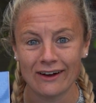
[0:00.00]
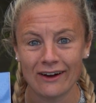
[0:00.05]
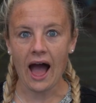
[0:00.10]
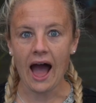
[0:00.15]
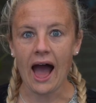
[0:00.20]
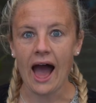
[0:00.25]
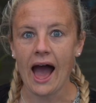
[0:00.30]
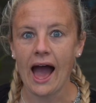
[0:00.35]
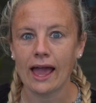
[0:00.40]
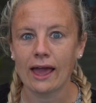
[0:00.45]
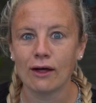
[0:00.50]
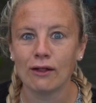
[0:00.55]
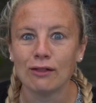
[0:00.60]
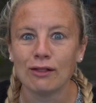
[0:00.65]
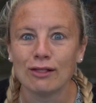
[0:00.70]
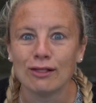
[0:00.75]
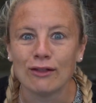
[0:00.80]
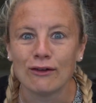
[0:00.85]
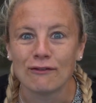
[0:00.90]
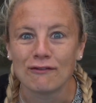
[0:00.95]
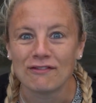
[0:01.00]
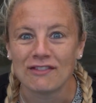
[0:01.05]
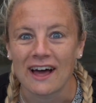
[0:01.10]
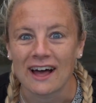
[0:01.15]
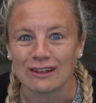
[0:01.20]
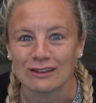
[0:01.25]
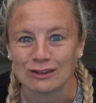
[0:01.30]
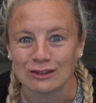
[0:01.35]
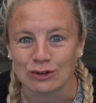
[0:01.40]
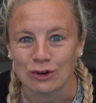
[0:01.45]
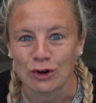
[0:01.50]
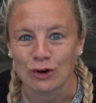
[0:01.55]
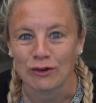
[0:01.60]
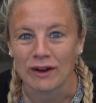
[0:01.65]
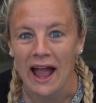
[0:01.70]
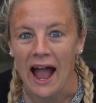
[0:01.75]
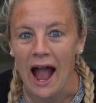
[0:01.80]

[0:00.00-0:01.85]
I love that story.